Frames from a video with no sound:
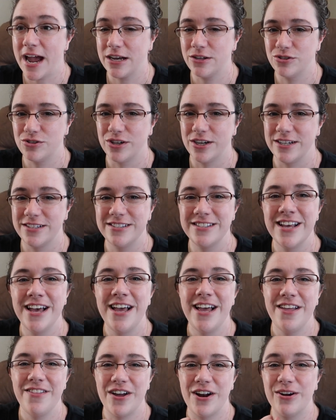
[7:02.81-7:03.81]
extras
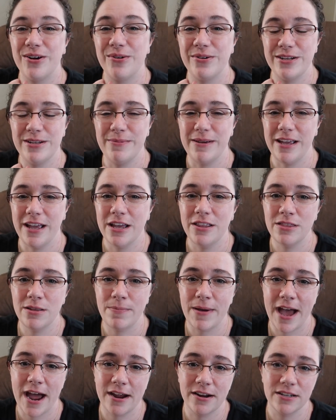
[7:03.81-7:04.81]
that are going to be in
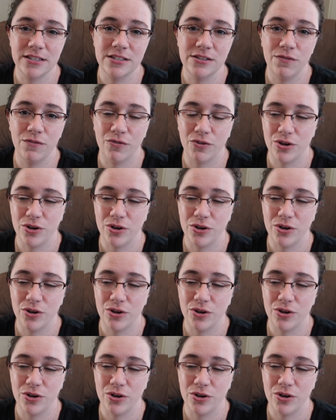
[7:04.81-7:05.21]
the bags